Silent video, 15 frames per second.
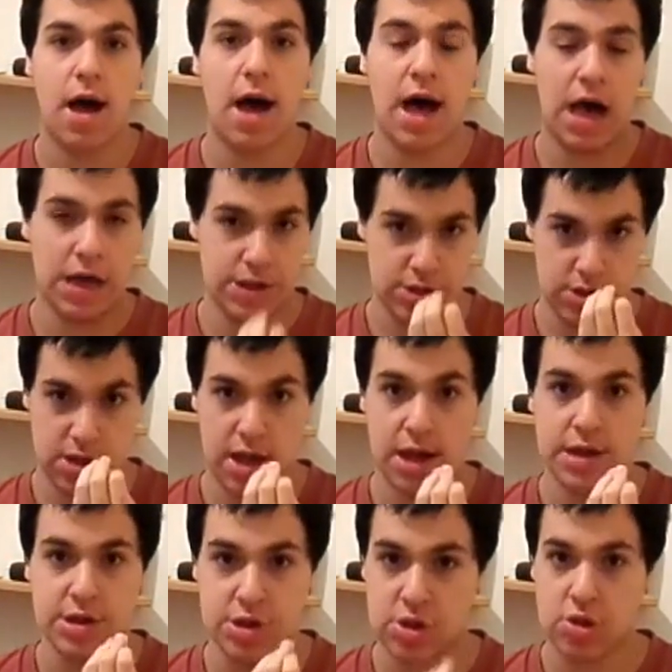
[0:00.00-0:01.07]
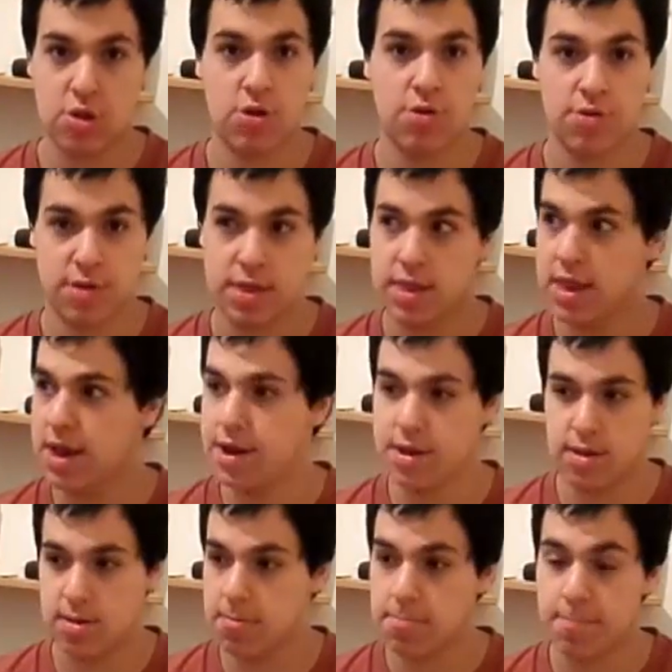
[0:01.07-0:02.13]
I saw
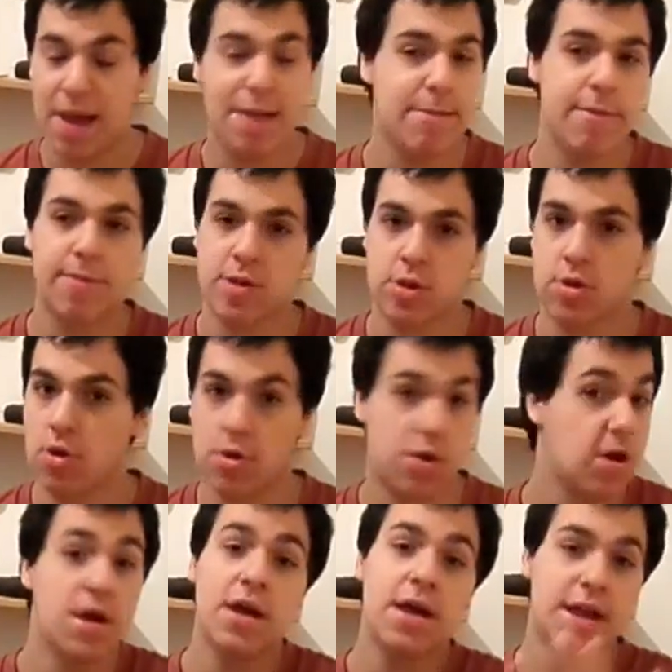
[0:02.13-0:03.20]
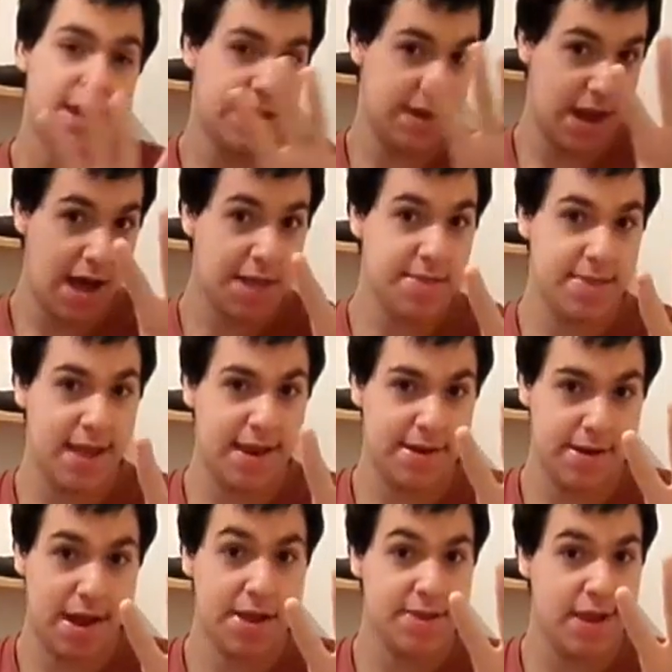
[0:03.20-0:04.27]
since maybe Berserk. Not
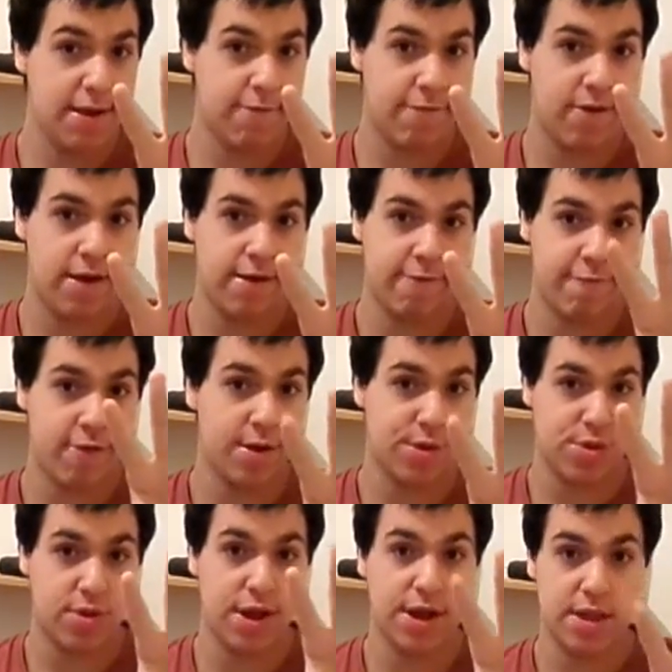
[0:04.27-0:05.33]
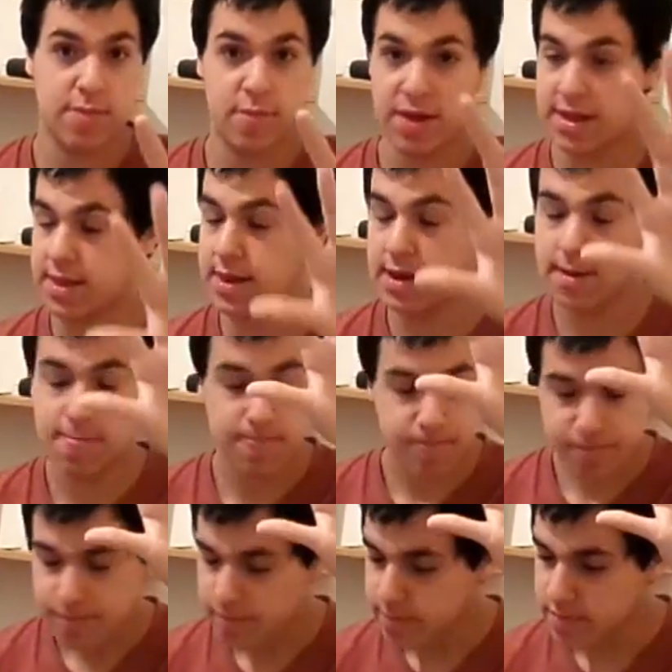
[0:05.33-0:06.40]
that fire fast stretch, but
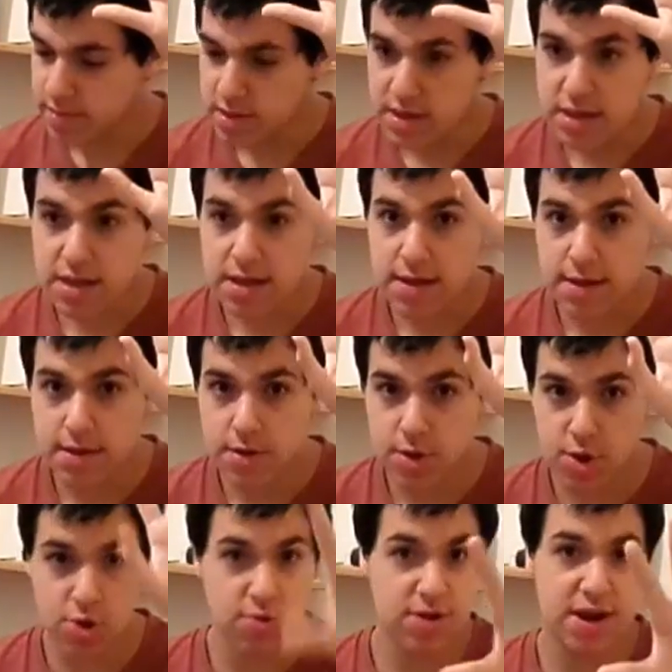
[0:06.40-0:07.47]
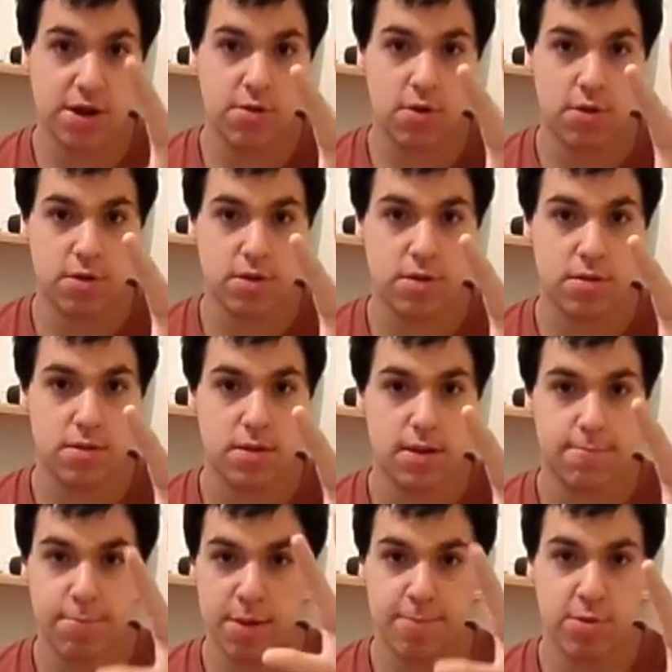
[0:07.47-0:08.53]
Soon Can Rock,
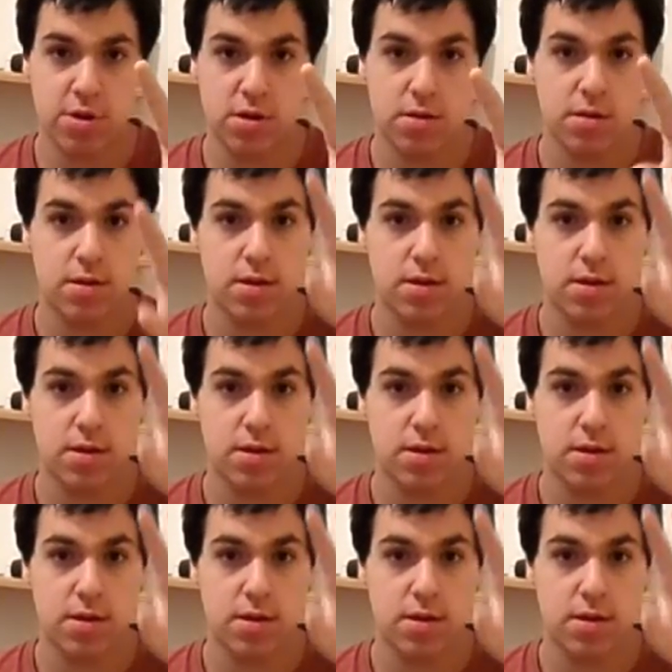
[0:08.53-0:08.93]
people.